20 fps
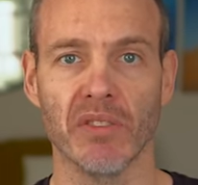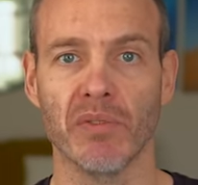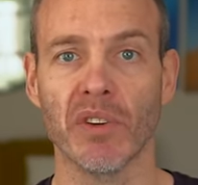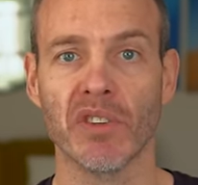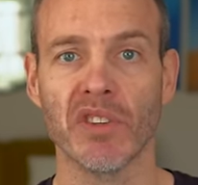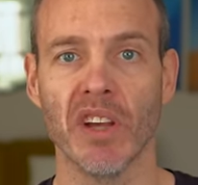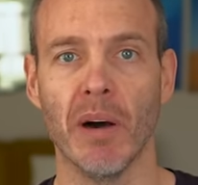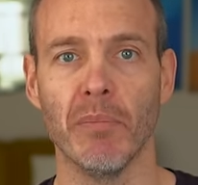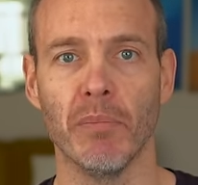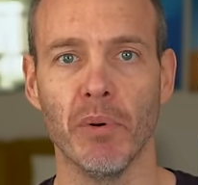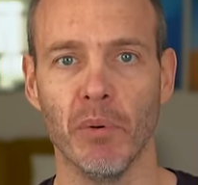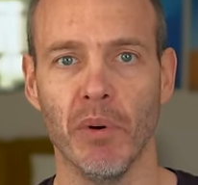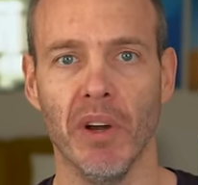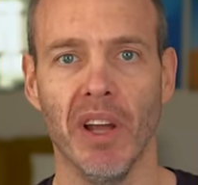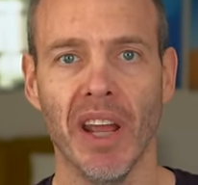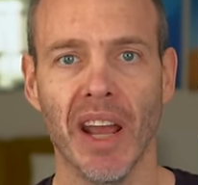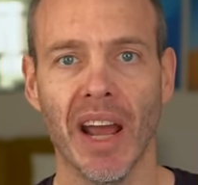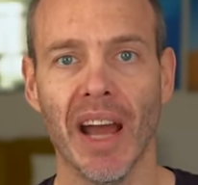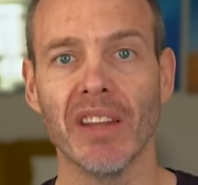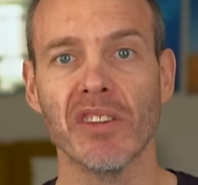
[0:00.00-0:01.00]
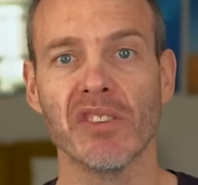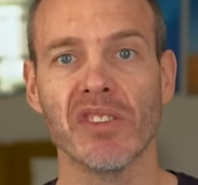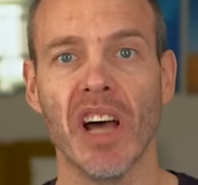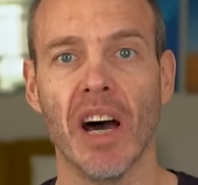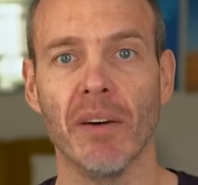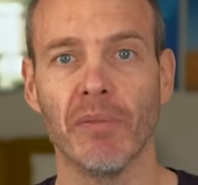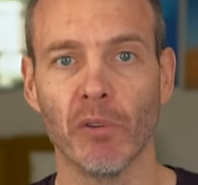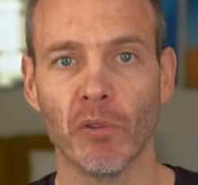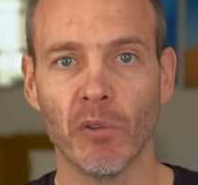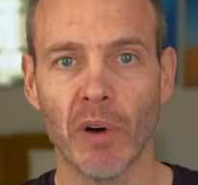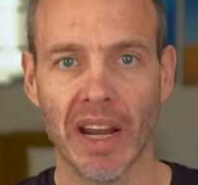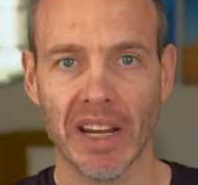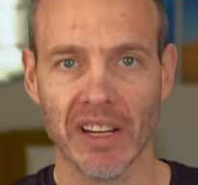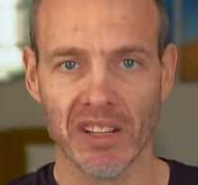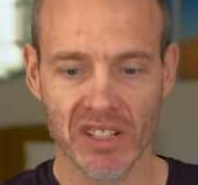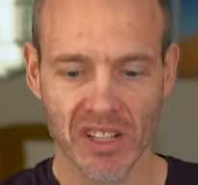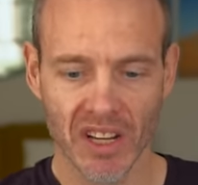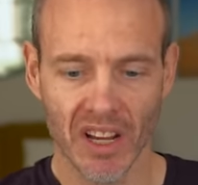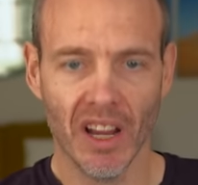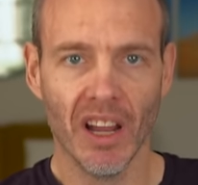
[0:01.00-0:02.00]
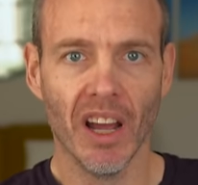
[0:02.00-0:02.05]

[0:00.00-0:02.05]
For example, at the start of a race,